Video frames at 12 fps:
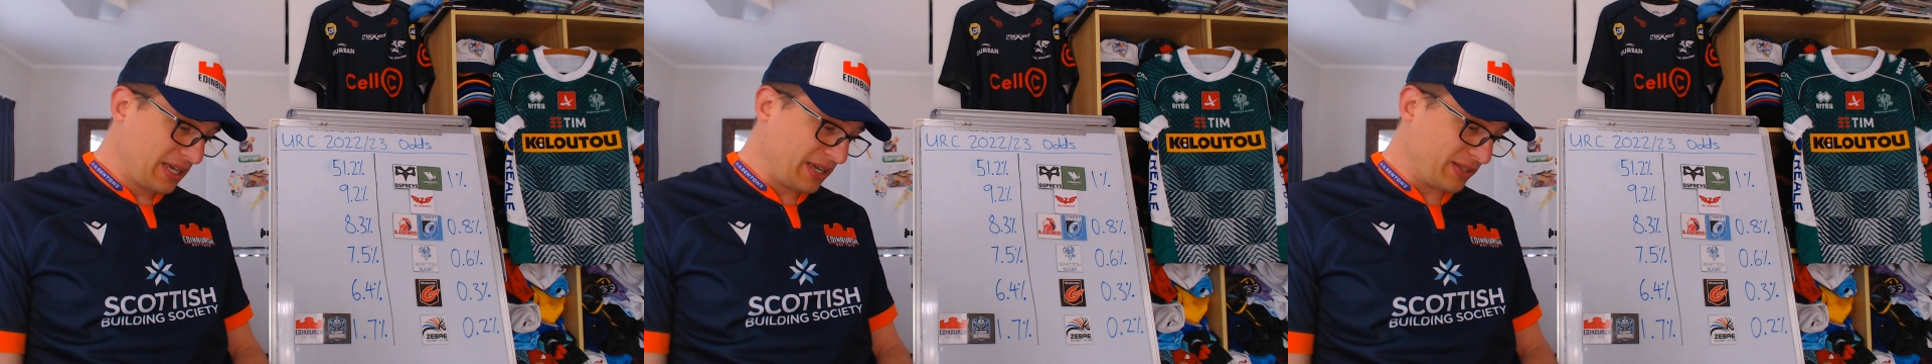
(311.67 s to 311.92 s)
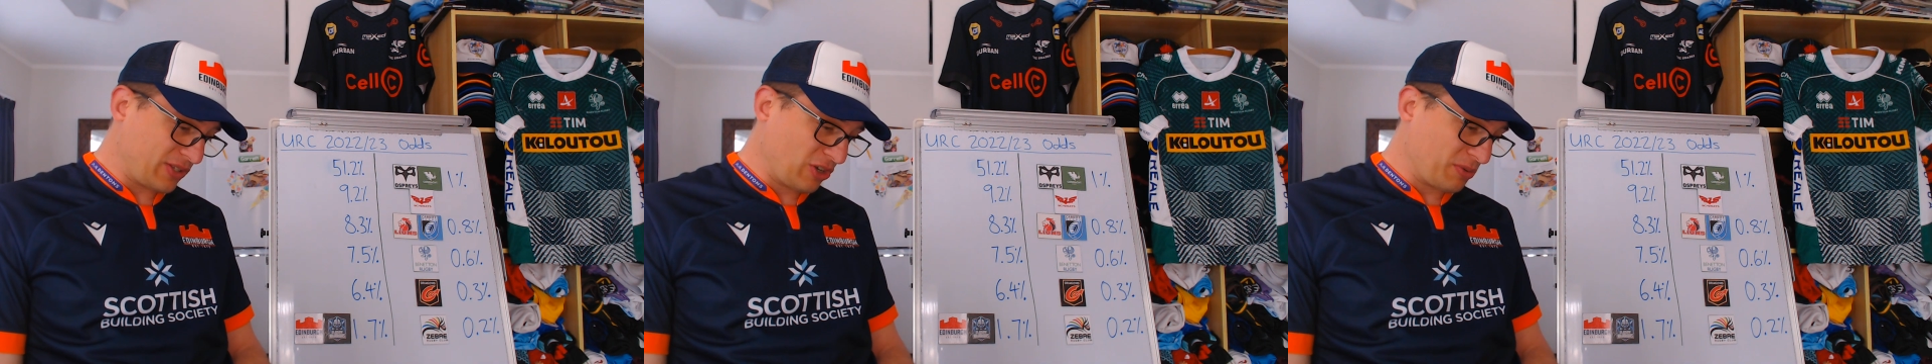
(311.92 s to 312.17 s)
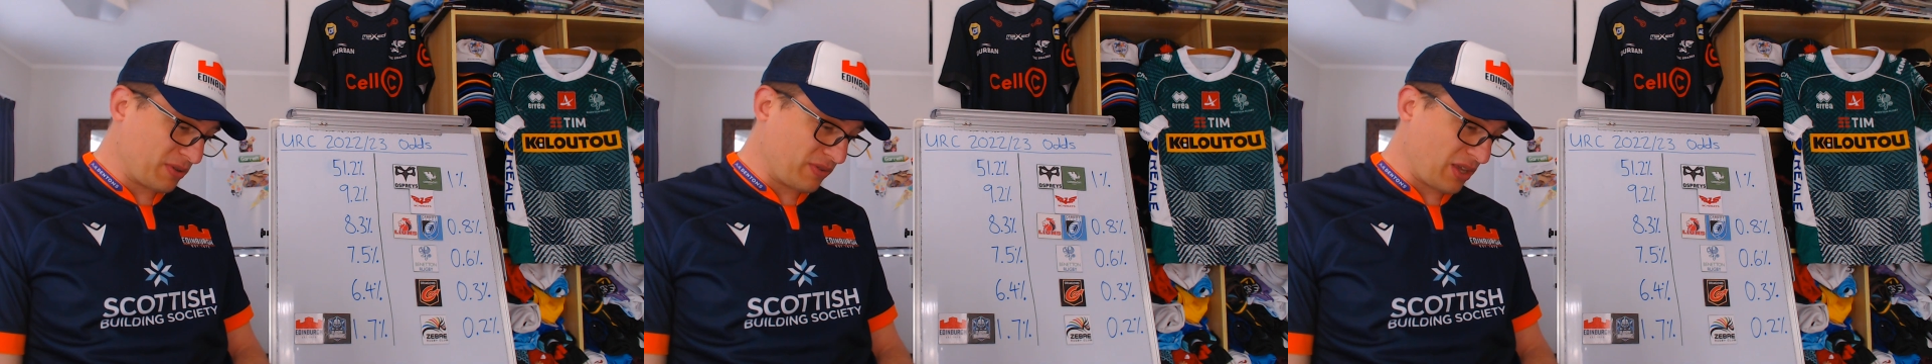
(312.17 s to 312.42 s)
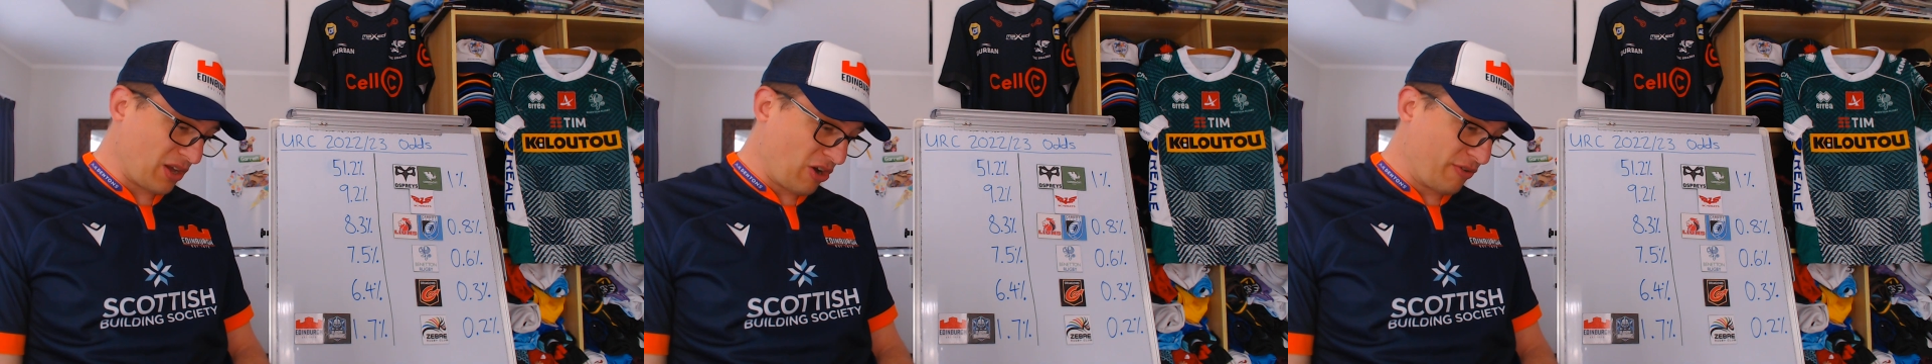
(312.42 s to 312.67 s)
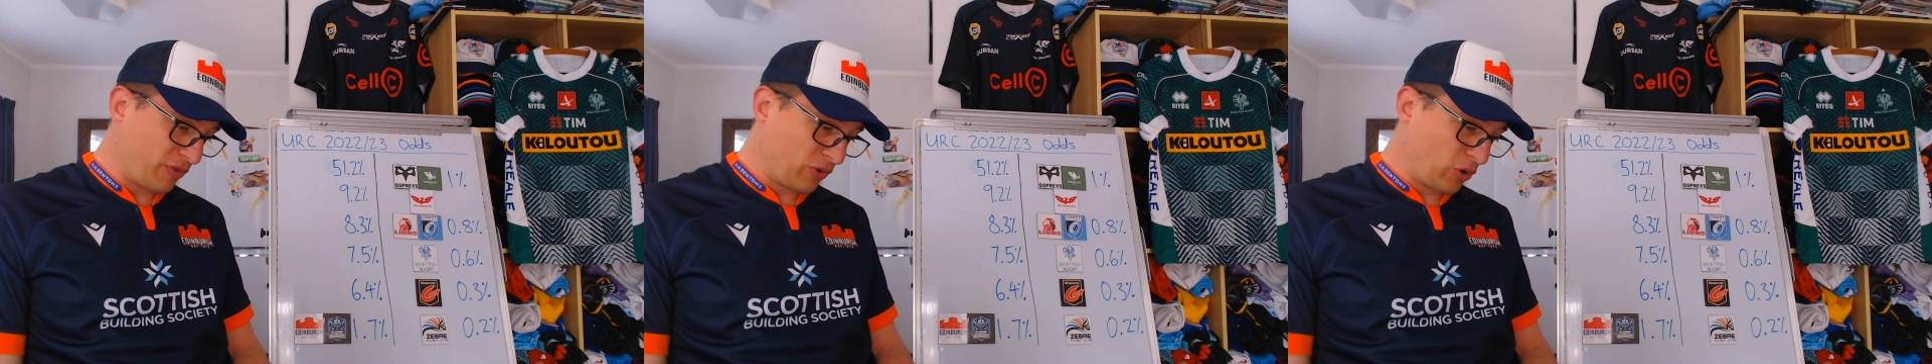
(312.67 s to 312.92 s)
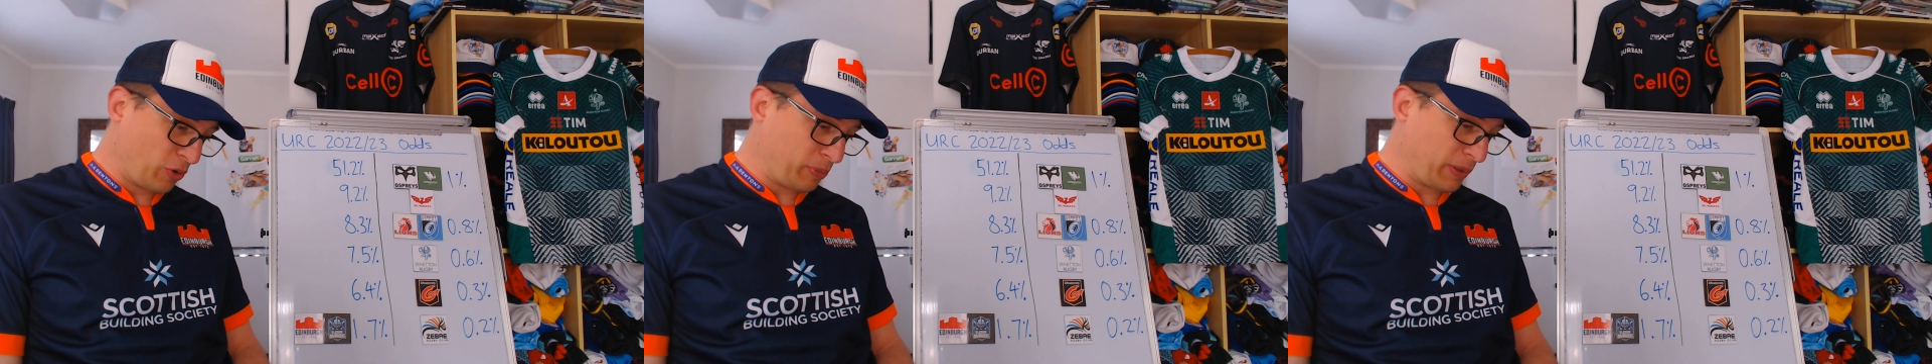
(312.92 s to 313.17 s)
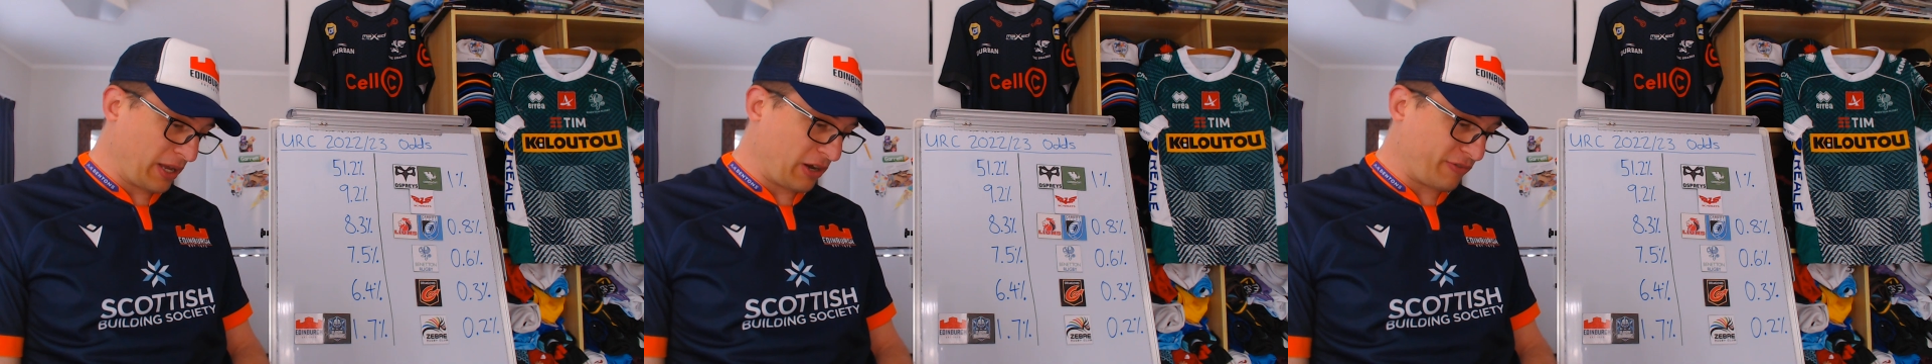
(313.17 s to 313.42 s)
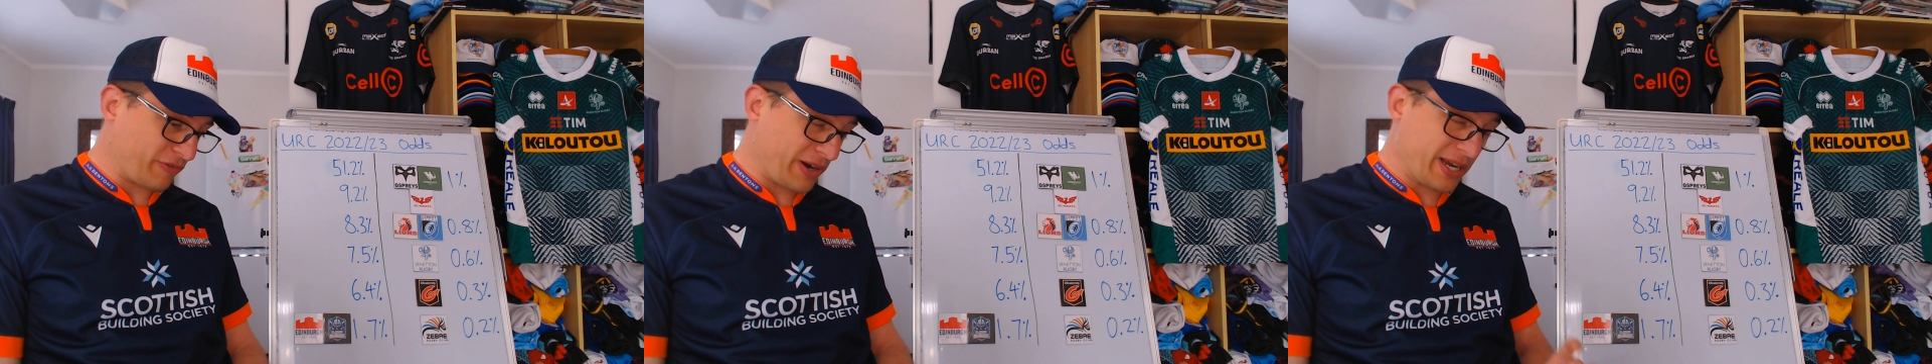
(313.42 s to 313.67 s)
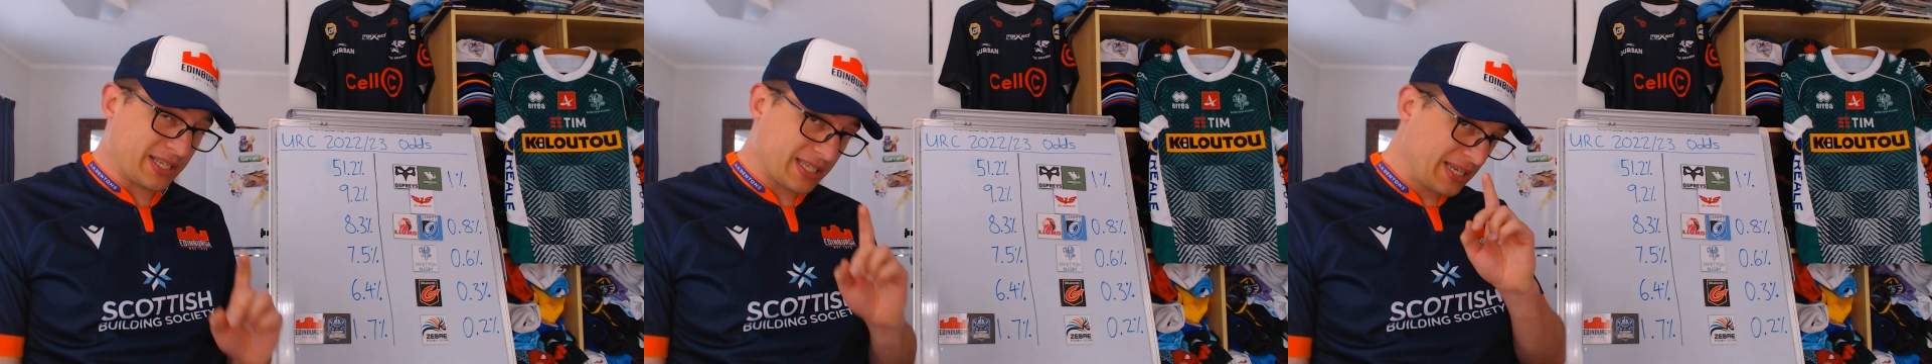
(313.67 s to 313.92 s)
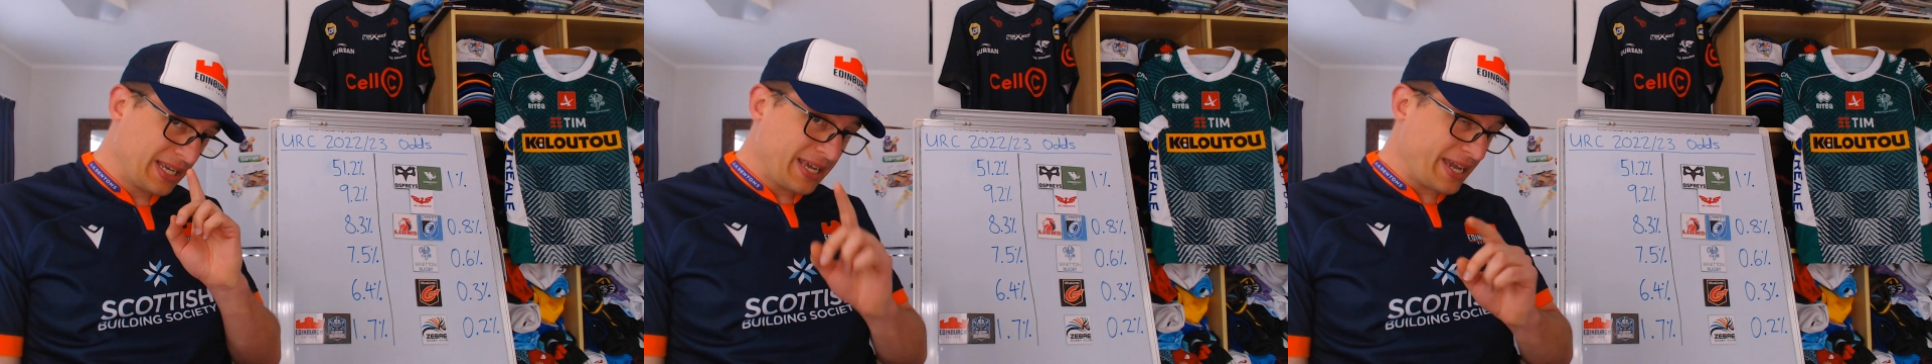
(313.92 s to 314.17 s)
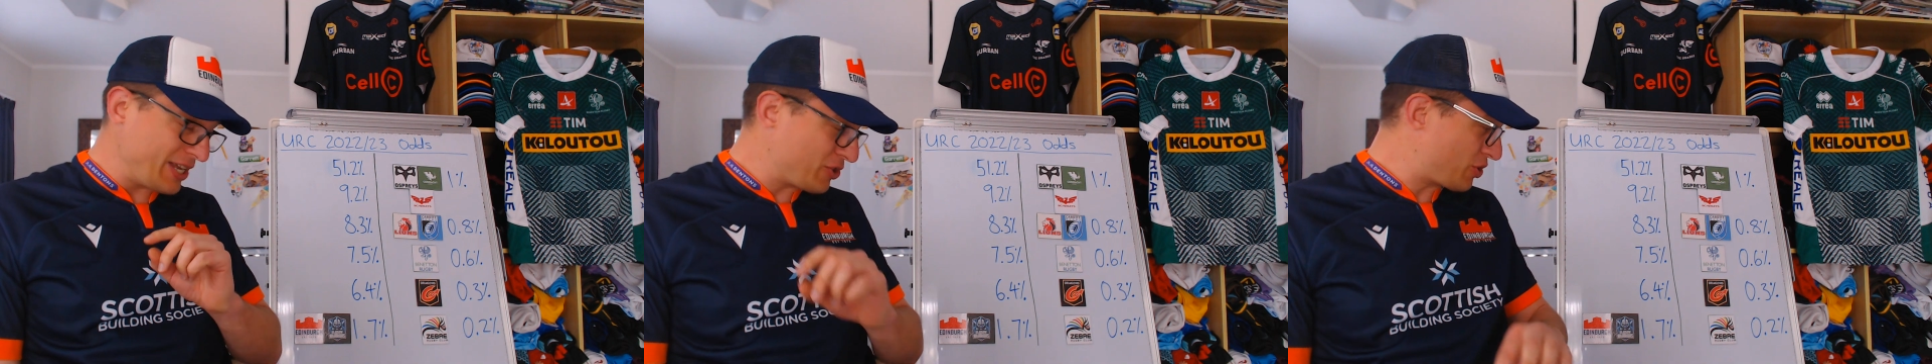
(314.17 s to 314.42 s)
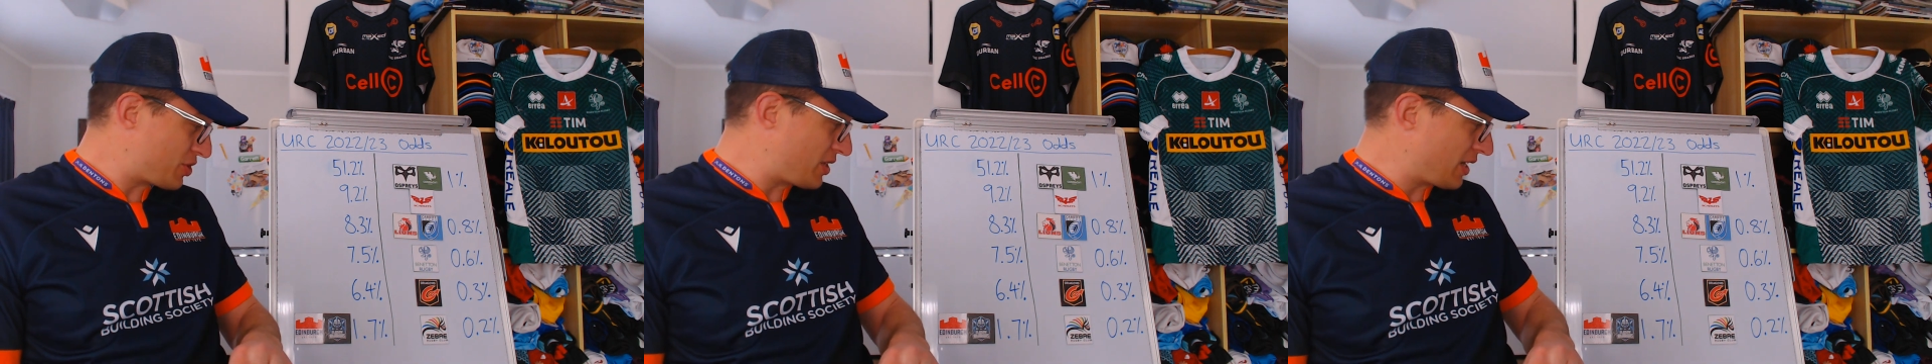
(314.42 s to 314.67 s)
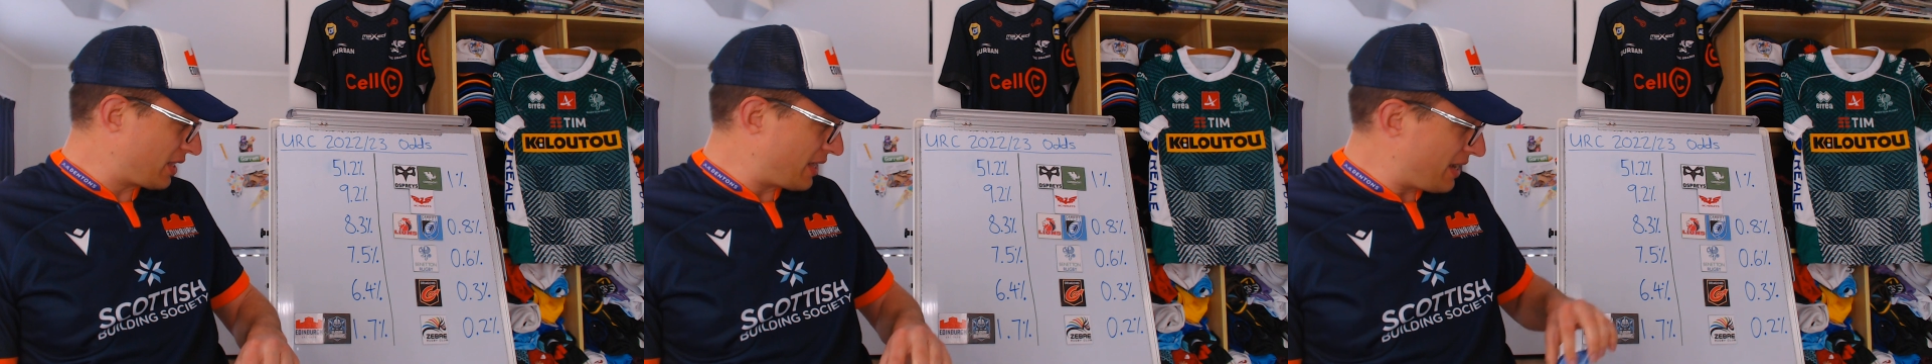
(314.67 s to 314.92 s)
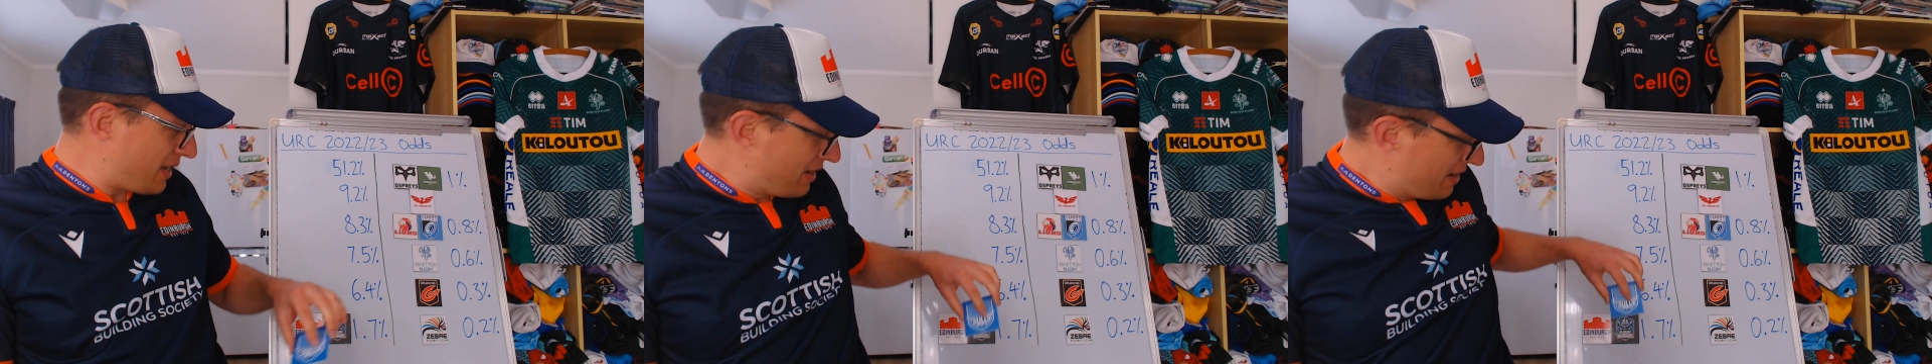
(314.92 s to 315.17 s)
in terms of the overall playoff race. Interestingly,